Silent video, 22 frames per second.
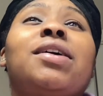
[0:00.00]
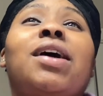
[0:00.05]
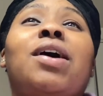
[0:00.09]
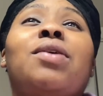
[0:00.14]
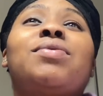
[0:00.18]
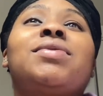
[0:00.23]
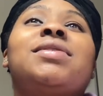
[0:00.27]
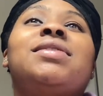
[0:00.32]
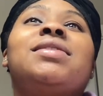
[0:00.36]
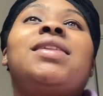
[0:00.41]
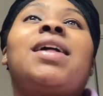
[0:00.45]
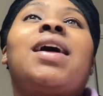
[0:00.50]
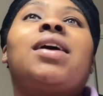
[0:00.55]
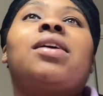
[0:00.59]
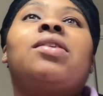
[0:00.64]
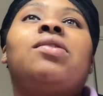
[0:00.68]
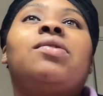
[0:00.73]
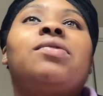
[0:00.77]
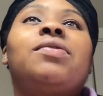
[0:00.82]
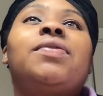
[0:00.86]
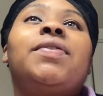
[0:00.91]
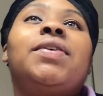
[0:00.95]
I was not
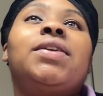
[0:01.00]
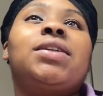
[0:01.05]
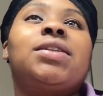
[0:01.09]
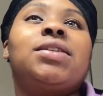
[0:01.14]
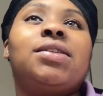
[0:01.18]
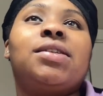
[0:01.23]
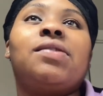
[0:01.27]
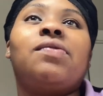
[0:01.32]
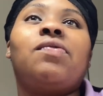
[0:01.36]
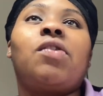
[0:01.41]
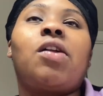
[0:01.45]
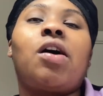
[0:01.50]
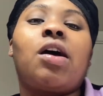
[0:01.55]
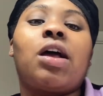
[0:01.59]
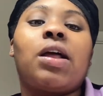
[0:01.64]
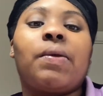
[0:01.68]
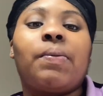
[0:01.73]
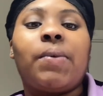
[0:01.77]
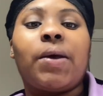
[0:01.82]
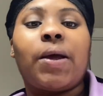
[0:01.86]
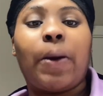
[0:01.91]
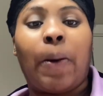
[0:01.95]
gonna finish this
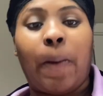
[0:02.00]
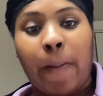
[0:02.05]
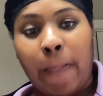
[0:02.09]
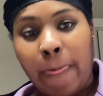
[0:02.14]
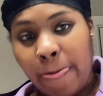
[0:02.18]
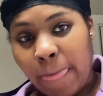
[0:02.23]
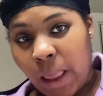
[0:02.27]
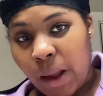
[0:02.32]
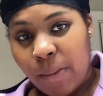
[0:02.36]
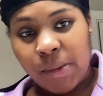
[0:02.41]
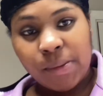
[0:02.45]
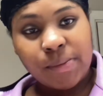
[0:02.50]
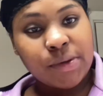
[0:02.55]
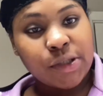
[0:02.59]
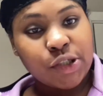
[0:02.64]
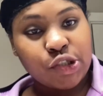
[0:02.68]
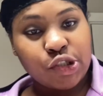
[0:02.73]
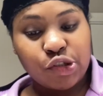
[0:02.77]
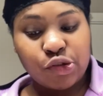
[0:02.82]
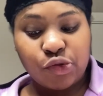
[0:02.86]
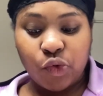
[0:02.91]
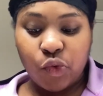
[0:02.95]
vlog, but I'm gonna
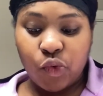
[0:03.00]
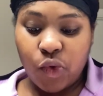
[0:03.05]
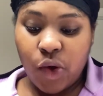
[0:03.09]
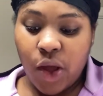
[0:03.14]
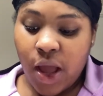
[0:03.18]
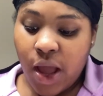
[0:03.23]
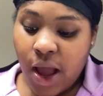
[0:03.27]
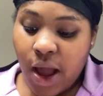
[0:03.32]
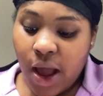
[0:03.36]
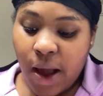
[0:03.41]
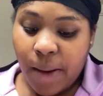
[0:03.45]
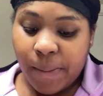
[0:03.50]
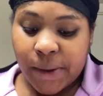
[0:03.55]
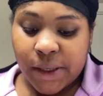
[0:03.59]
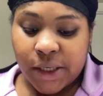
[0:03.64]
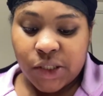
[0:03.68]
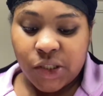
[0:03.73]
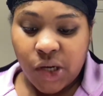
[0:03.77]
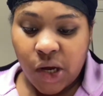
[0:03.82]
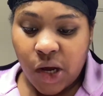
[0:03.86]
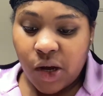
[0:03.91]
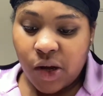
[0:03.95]
push through. I'm gonna
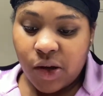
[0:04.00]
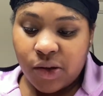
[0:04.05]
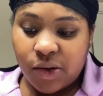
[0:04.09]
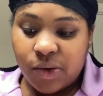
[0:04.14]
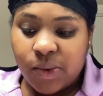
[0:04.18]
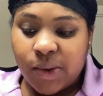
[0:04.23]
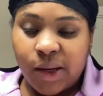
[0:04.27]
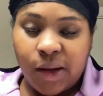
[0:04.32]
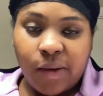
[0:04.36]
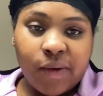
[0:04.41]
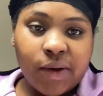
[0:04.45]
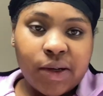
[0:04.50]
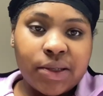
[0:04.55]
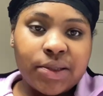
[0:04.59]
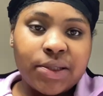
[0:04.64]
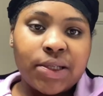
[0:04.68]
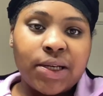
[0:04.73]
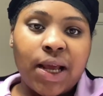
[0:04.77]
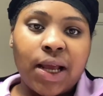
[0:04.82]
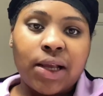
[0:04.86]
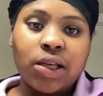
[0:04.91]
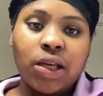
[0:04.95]
get y'all whatever
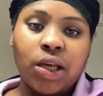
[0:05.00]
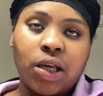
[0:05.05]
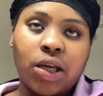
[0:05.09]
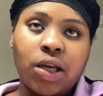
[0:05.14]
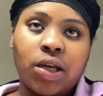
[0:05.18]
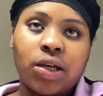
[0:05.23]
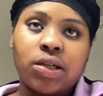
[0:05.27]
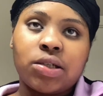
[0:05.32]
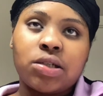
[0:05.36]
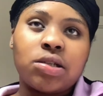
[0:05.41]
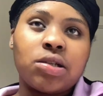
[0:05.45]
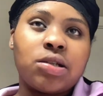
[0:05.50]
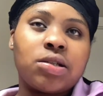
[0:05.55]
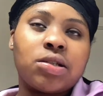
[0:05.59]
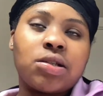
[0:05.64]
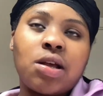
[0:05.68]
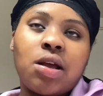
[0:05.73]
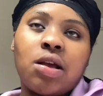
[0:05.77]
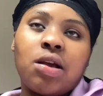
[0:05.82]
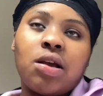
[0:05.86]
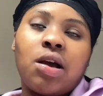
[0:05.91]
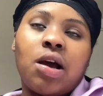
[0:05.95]
content I can because
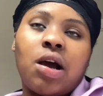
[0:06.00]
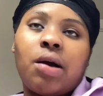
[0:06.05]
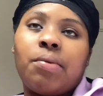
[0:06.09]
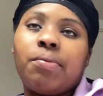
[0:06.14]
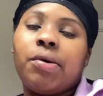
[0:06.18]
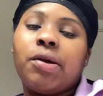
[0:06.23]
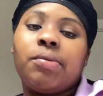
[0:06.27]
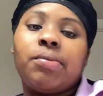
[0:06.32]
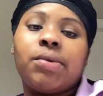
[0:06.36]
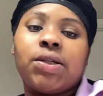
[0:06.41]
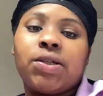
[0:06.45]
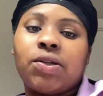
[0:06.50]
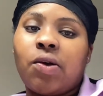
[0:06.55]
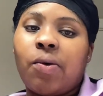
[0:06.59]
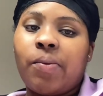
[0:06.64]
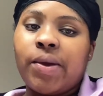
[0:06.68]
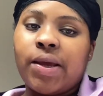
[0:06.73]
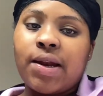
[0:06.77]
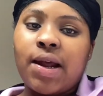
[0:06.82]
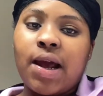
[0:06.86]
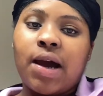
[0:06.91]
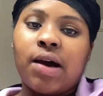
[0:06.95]
I'm pretty much gonna
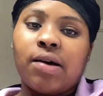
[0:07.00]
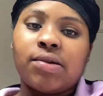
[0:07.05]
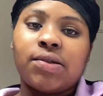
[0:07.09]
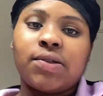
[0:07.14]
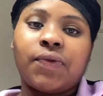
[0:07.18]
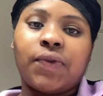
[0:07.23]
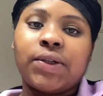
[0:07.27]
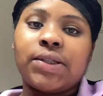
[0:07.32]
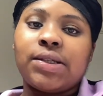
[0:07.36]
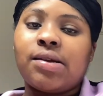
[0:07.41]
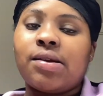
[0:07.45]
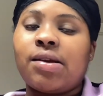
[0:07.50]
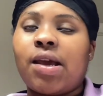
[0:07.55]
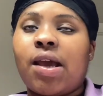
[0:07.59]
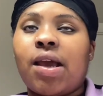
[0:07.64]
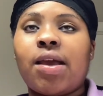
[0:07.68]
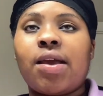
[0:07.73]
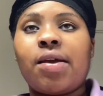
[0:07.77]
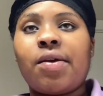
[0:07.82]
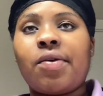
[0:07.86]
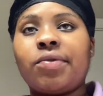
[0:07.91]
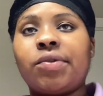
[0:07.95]
be in the house for
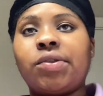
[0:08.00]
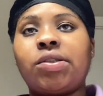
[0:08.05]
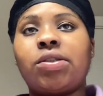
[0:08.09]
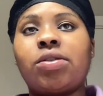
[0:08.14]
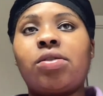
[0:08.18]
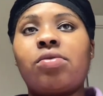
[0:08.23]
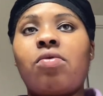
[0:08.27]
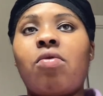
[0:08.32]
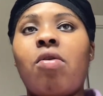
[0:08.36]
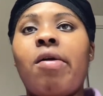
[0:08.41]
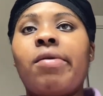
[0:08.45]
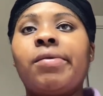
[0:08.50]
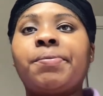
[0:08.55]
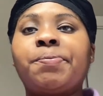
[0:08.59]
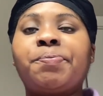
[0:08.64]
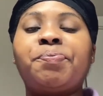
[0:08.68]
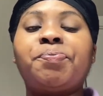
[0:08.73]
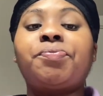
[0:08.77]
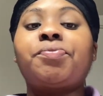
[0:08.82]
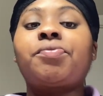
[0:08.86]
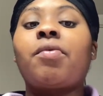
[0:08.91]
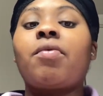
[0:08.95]
today. So
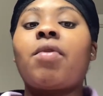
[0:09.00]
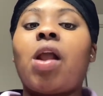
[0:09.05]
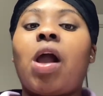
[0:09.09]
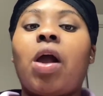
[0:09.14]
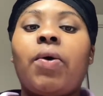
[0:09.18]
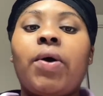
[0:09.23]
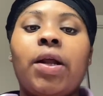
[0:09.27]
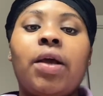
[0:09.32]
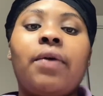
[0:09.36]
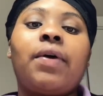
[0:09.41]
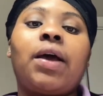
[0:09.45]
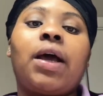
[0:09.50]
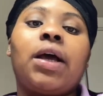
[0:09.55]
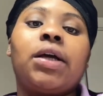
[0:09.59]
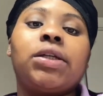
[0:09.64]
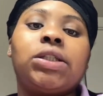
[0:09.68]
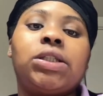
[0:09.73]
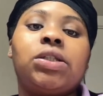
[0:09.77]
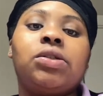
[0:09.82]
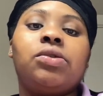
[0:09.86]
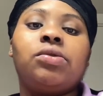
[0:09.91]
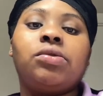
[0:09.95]
whatever
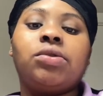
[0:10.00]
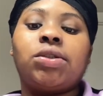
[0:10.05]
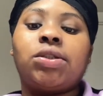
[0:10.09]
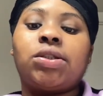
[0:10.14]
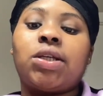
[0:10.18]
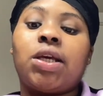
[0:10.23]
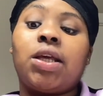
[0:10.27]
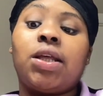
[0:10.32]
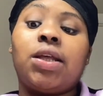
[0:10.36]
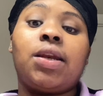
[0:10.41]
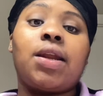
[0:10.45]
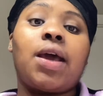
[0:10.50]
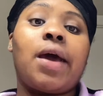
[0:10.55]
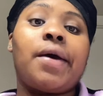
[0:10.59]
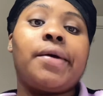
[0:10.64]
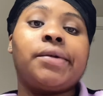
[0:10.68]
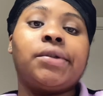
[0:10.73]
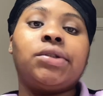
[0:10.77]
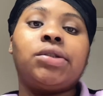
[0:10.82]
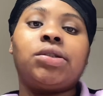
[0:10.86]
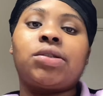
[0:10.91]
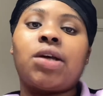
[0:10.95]
I do in the
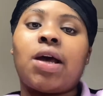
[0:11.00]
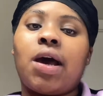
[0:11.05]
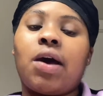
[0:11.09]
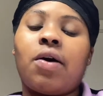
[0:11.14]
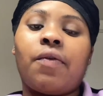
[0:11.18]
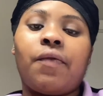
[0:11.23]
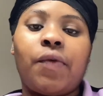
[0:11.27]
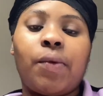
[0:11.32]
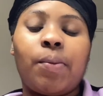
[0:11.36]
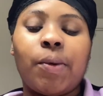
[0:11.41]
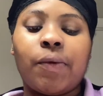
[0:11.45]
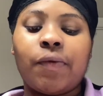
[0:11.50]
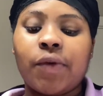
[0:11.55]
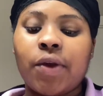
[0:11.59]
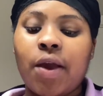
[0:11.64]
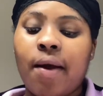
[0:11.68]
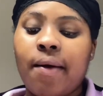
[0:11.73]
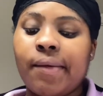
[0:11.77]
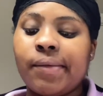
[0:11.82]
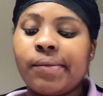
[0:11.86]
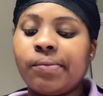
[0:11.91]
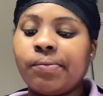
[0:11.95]
house, I'll film it for
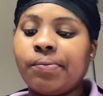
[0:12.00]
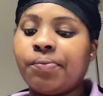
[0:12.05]
y'all.